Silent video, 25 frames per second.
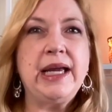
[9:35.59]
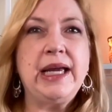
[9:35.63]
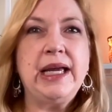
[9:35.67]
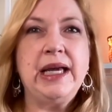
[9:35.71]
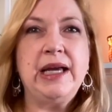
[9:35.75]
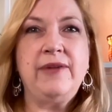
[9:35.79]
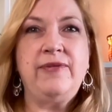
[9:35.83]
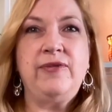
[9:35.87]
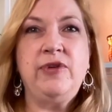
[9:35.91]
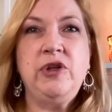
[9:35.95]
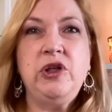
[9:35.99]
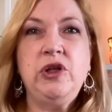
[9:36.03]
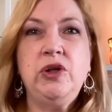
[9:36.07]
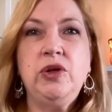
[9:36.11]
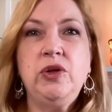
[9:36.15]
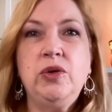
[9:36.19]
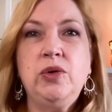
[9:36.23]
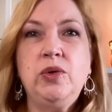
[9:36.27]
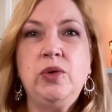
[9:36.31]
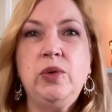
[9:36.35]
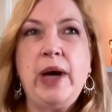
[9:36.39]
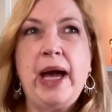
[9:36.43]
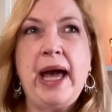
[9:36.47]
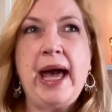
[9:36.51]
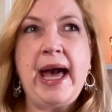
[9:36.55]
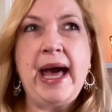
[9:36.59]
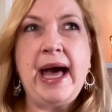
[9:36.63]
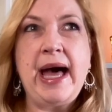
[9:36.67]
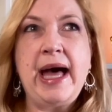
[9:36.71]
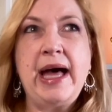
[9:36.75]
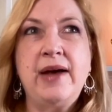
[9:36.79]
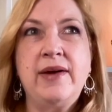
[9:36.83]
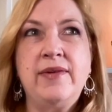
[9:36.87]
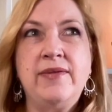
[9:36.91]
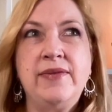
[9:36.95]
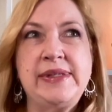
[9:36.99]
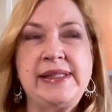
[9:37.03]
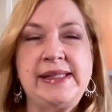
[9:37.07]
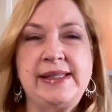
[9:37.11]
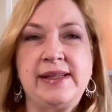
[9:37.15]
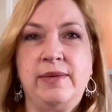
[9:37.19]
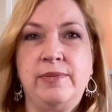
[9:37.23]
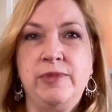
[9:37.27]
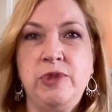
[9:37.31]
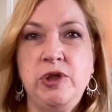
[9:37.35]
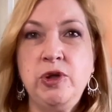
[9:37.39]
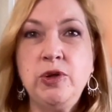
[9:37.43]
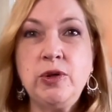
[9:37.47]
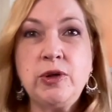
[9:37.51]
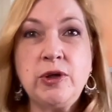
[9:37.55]
if you have
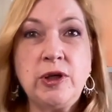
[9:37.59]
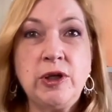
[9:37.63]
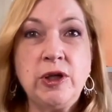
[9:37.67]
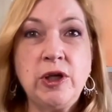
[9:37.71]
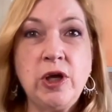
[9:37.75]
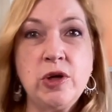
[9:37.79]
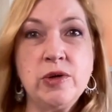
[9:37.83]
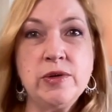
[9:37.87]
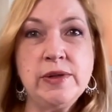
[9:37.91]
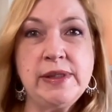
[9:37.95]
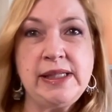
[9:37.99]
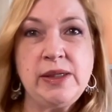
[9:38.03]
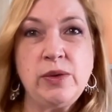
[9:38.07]
some new clothes